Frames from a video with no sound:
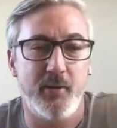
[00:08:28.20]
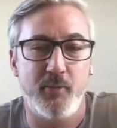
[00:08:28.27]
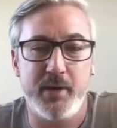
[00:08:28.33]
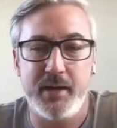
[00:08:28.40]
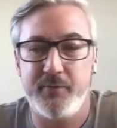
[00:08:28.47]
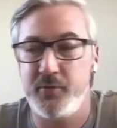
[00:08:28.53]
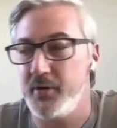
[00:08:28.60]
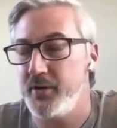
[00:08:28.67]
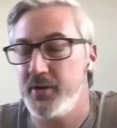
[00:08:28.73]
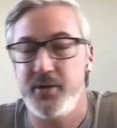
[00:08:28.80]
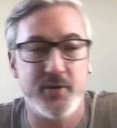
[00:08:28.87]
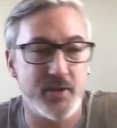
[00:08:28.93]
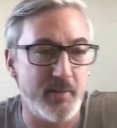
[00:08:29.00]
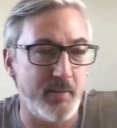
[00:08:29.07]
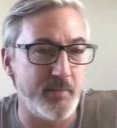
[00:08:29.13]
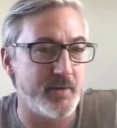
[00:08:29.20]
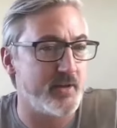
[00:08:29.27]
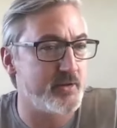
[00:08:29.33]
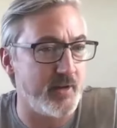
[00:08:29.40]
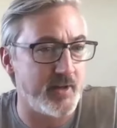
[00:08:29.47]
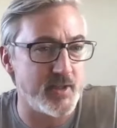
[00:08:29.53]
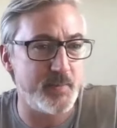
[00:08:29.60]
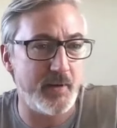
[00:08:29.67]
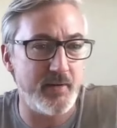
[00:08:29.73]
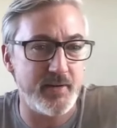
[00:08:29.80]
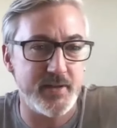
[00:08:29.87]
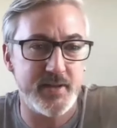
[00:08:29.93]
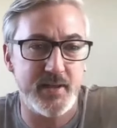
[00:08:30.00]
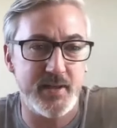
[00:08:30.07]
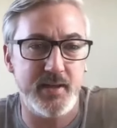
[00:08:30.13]
we have got a huge commitment to
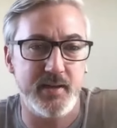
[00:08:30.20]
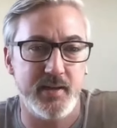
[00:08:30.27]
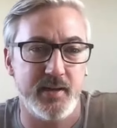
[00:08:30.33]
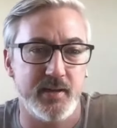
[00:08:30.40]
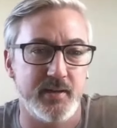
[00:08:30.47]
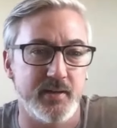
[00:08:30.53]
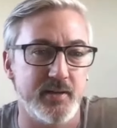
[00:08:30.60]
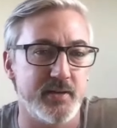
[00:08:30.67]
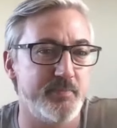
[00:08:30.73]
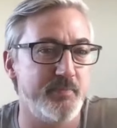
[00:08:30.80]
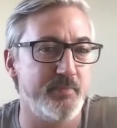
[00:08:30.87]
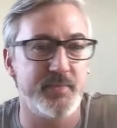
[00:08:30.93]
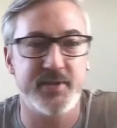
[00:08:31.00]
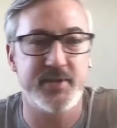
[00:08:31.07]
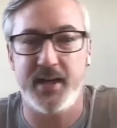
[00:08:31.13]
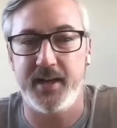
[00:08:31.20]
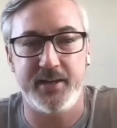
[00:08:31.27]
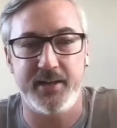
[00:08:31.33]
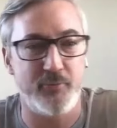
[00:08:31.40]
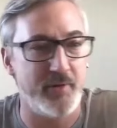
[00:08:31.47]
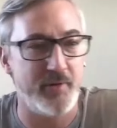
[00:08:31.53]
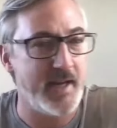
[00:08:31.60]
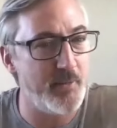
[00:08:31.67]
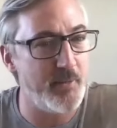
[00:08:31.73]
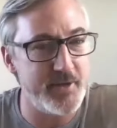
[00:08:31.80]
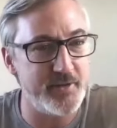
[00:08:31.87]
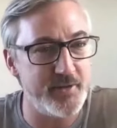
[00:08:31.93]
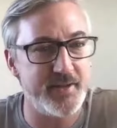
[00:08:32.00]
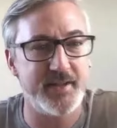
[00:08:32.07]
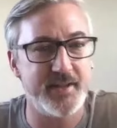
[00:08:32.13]
transparency and telling everyone how we
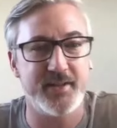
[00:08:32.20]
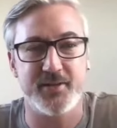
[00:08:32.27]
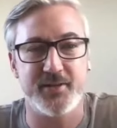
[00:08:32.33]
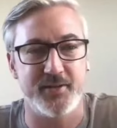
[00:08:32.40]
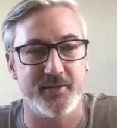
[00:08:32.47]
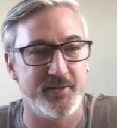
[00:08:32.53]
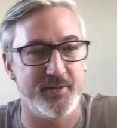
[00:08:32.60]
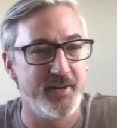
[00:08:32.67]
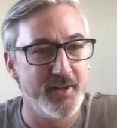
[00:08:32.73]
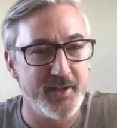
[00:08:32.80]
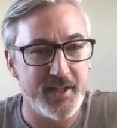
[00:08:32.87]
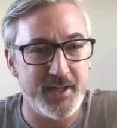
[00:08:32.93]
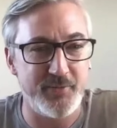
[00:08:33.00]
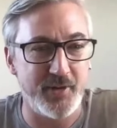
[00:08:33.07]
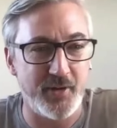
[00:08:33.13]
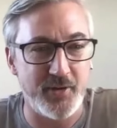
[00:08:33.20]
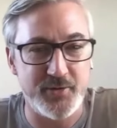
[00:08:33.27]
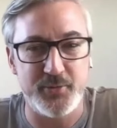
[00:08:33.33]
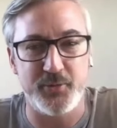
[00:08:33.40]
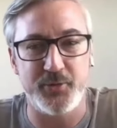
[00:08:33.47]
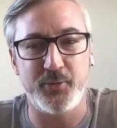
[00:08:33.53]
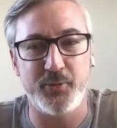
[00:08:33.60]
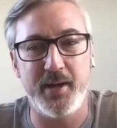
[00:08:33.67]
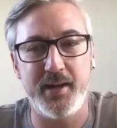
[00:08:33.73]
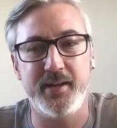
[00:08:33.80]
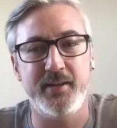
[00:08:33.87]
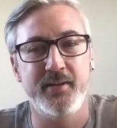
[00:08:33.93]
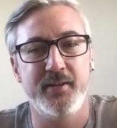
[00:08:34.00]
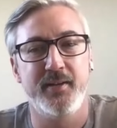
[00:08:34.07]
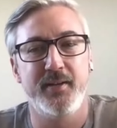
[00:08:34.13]
do things and giving those tools
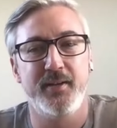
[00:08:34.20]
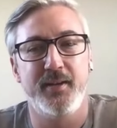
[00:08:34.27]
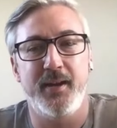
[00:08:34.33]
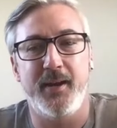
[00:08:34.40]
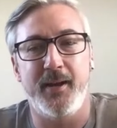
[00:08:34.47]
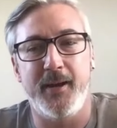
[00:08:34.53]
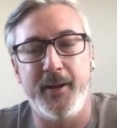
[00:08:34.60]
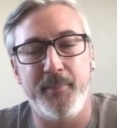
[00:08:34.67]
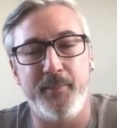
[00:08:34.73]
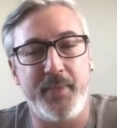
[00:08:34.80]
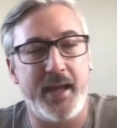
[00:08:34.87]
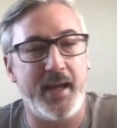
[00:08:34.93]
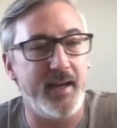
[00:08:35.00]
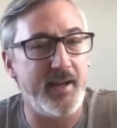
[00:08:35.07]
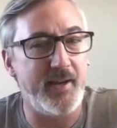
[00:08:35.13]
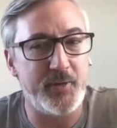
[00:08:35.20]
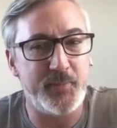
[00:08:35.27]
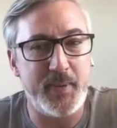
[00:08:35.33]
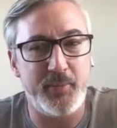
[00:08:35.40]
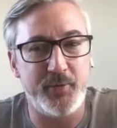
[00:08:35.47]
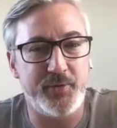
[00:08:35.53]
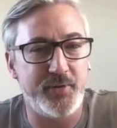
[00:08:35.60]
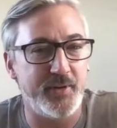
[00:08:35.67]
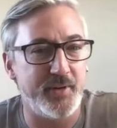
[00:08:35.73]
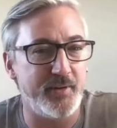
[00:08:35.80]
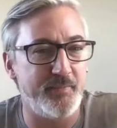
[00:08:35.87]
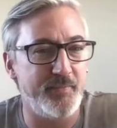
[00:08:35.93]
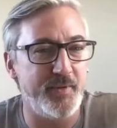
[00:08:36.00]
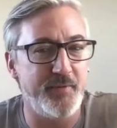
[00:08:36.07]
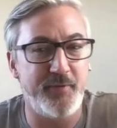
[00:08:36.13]
away. That allows people to
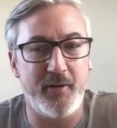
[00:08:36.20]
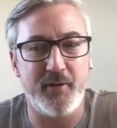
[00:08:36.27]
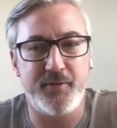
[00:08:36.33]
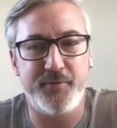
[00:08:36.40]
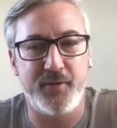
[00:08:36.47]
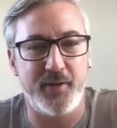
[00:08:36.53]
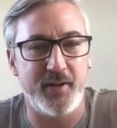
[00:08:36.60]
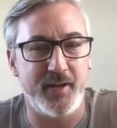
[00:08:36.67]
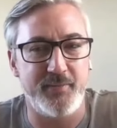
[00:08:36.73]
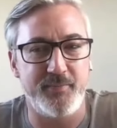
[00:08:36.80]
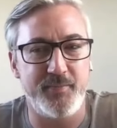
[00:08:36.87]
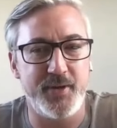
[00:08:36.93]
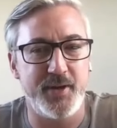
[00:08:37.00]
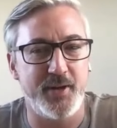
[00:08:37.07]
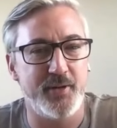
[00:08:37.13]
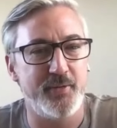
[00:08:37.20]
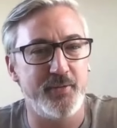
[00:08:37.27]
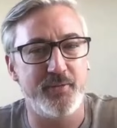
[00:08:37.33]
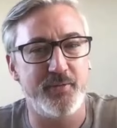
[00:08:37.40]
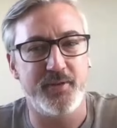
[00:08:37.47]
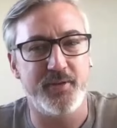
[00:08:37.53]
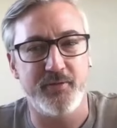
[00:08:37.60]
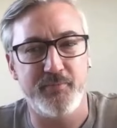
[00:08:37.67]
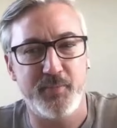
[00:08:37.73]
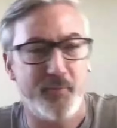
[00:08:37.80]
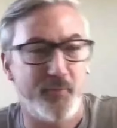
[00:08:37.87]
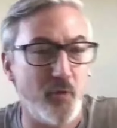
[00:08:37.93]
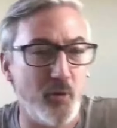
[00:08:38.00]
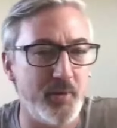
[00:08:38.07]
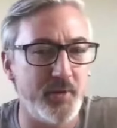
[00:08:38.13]
verify, the
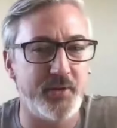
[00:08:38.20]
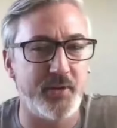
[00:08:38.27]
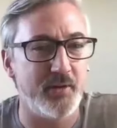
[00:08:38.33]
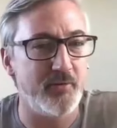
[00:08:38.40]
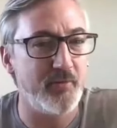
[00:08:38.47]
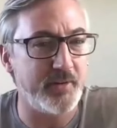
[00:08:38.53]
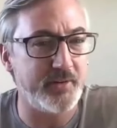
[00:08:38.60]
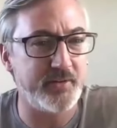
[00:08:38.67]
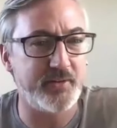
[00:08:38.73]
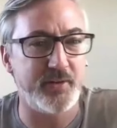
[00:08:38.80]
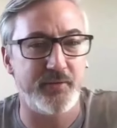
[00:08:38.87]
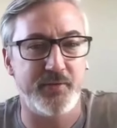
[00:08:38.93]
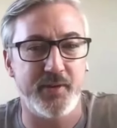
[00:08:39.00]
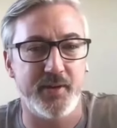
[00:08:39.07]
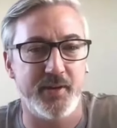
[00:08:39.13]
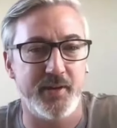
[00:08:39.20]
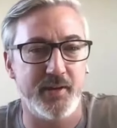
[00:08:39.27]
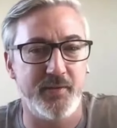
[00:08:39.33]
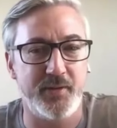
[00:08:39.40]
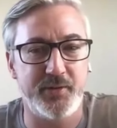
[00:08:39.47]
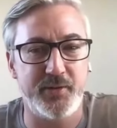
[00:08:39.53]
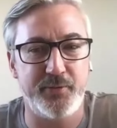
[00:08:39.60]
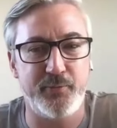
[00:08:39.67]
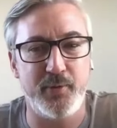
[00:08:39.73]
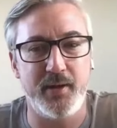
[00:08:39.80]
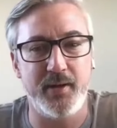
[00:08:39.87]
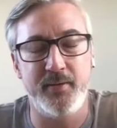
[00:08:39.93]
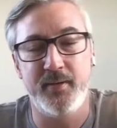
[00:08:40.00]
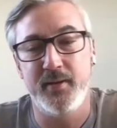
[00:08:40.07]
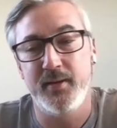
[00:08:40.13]
performance and the risks of the
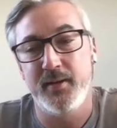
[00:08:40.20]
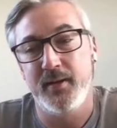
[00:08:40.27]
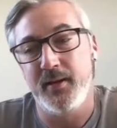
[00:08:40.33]
software.